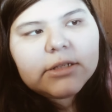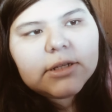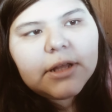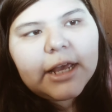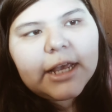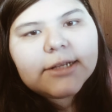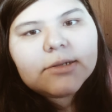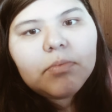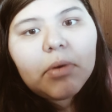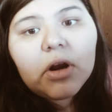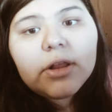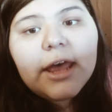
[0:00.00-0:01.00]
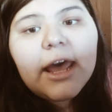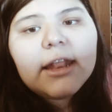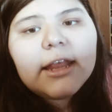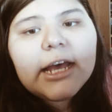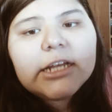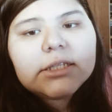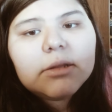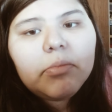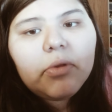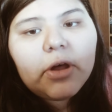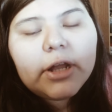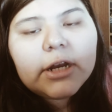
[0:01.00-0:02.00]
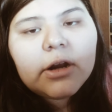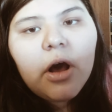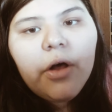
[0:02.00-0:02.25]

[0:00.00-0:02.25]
So, his birth hat that has the blood and